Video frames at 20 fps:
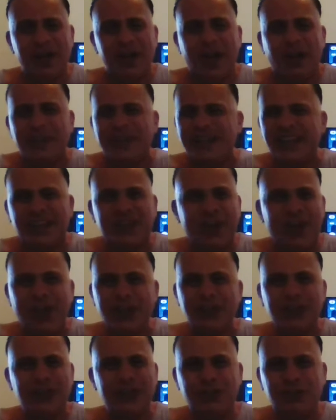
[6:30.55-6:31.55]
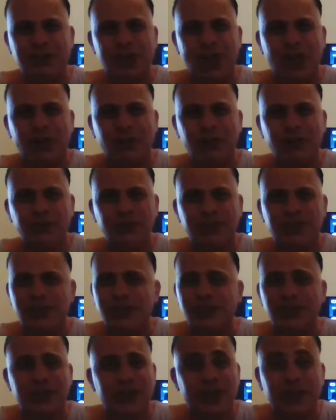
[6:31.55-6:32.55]
I mean, the guy she chose
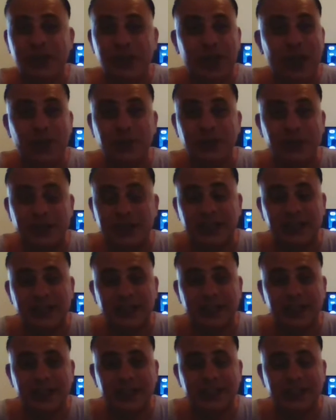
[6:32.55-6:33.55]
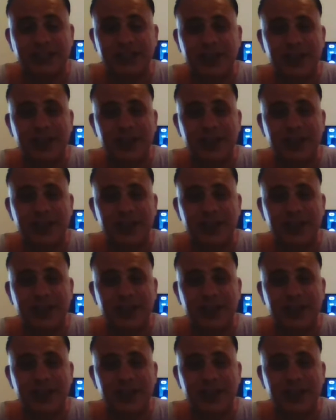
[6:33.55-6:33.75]
isn't going to go the distance.